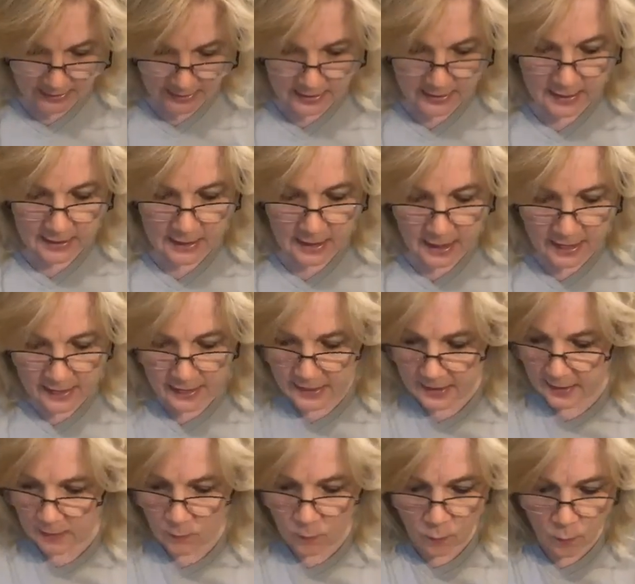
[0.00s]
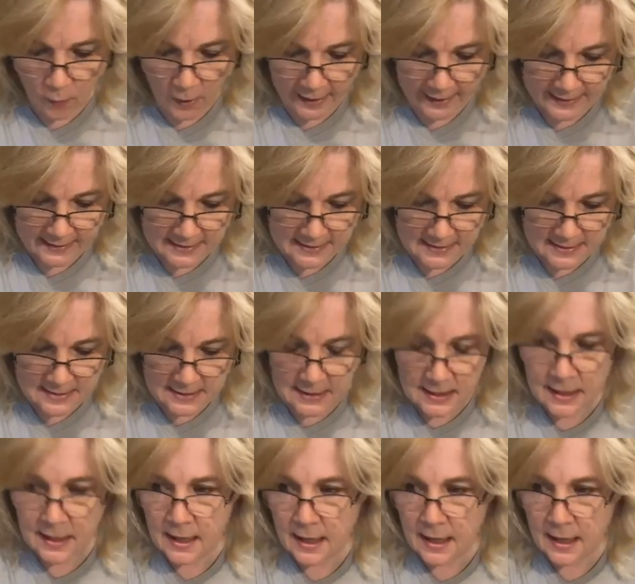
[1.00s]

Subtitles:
it in the white